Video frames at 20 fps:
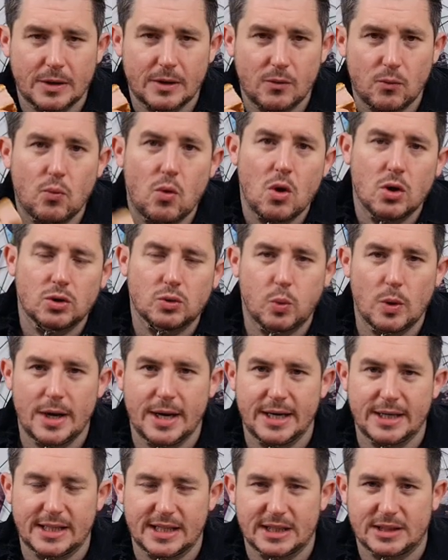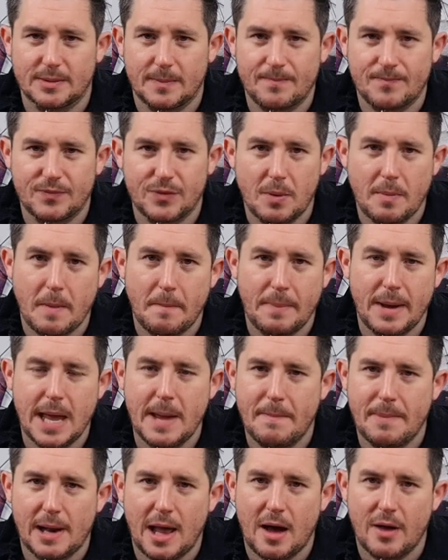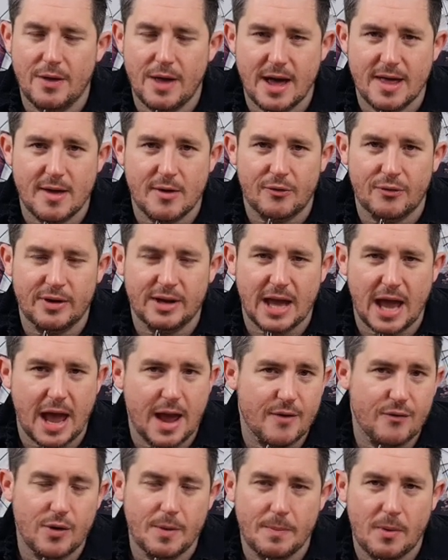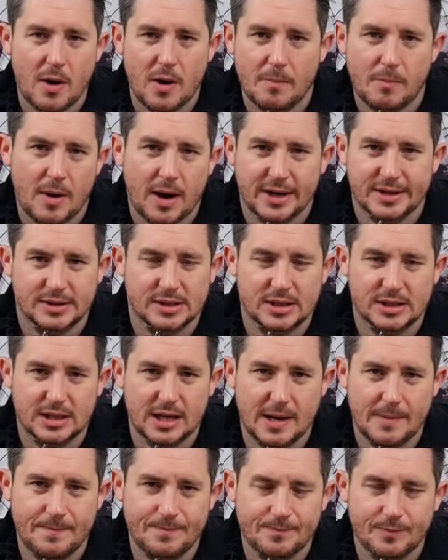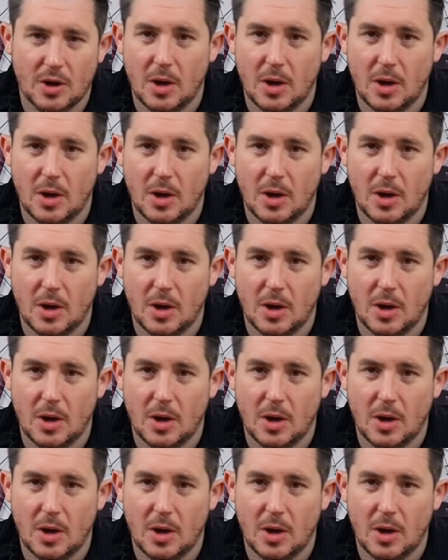What's weird is there'll be people out there that think every pork pie is the same.